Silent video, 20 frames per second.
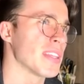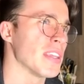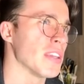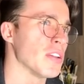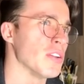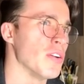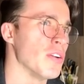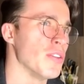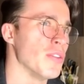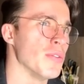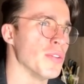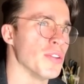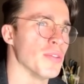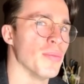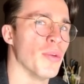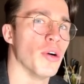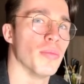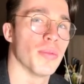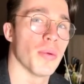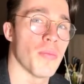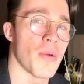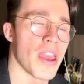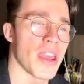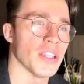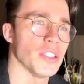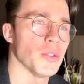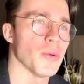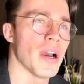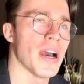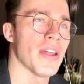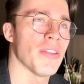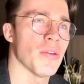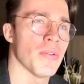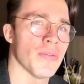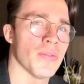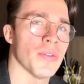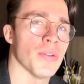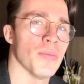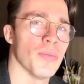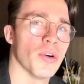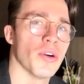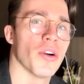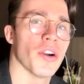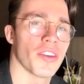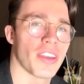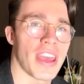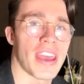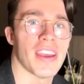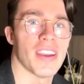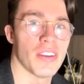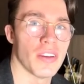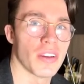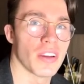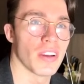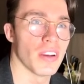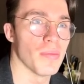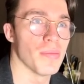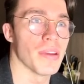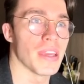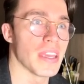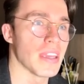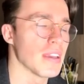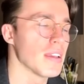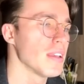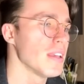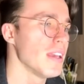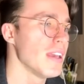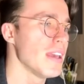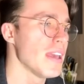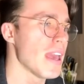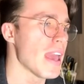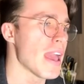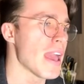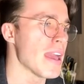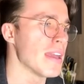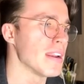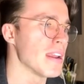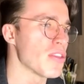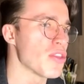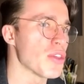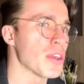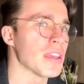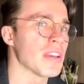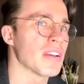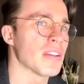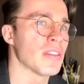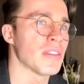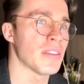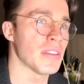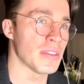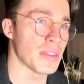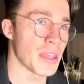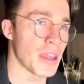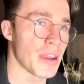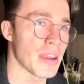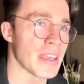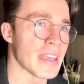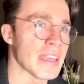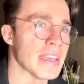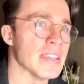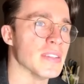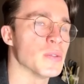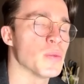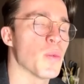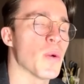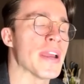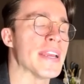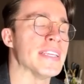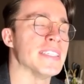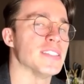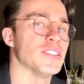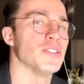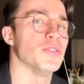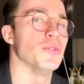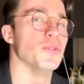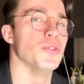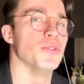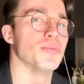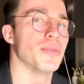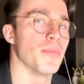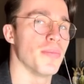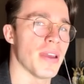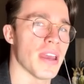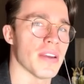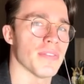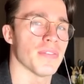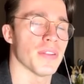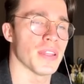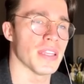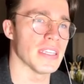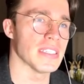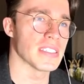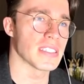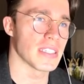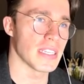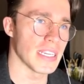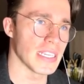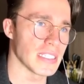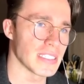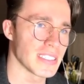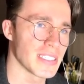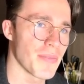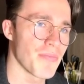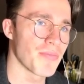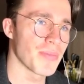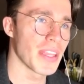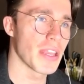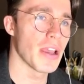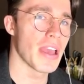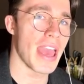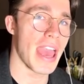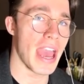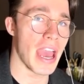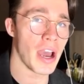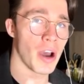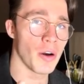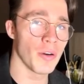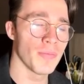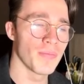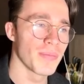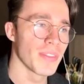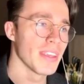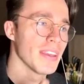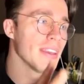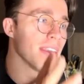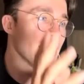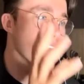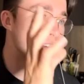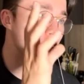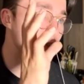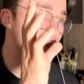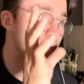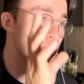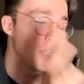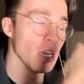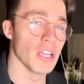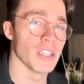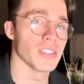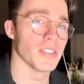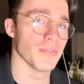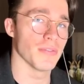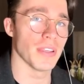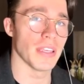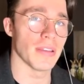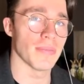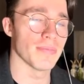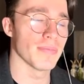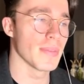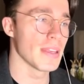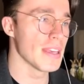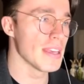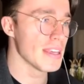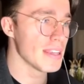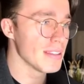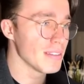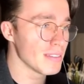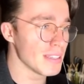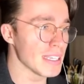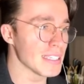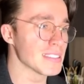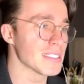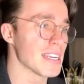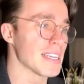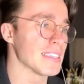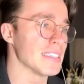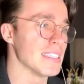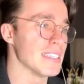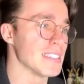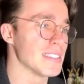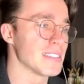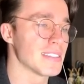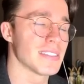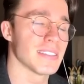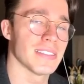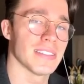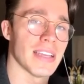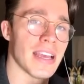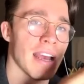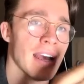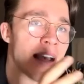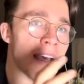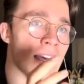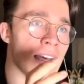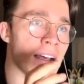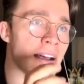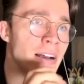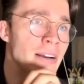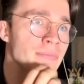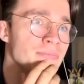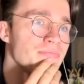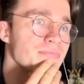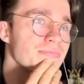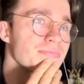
you know, the, the more prepared you are, the, the more okay you're going to be. And I think there is ways to prepare for these things. How? Philosophy. Things like this. Uh,